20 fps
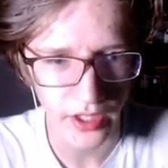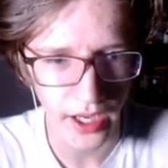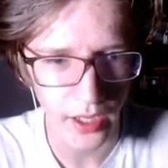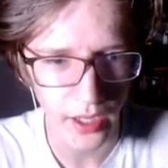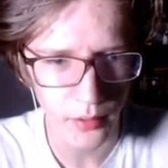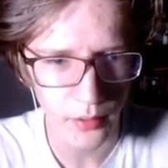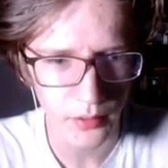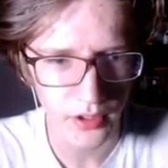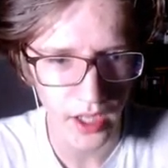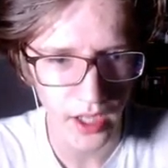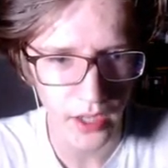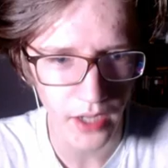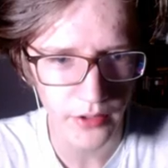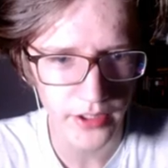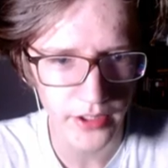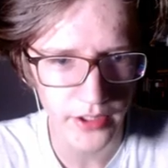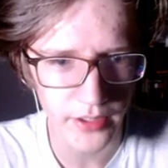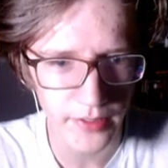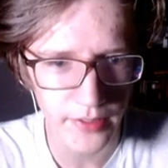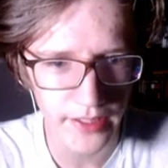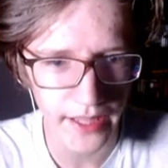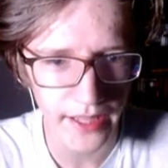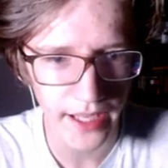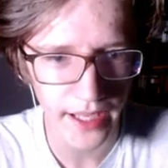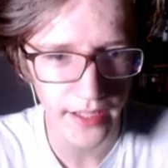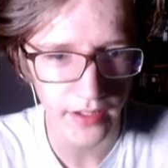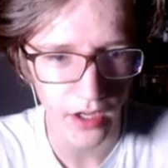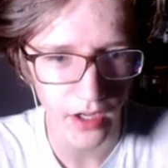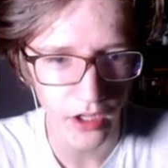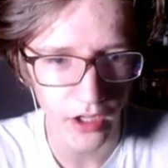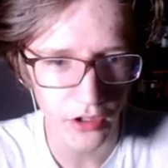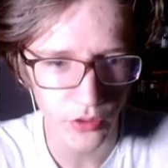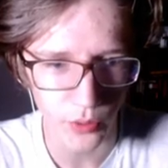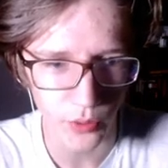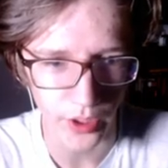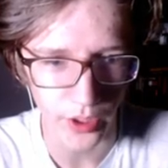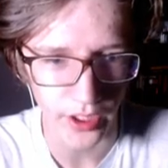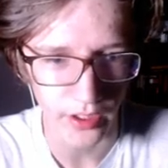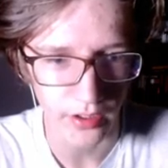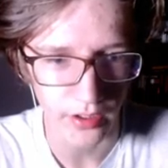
how how could he be that hungry?